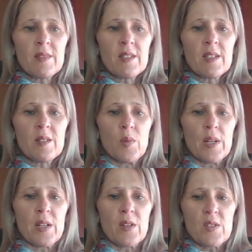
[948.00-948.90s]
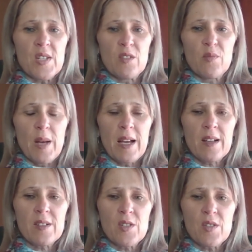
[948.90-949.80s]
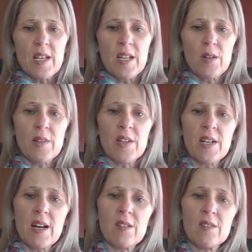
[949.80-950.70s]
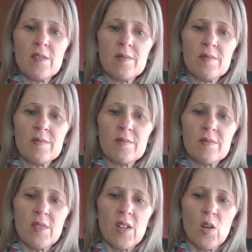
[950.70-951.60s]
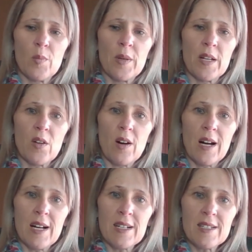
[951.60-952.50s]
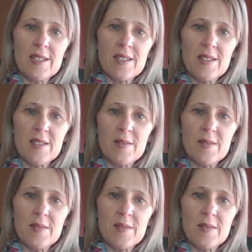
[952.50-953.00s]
bringing yourself back to the here and the now, opening your eyes,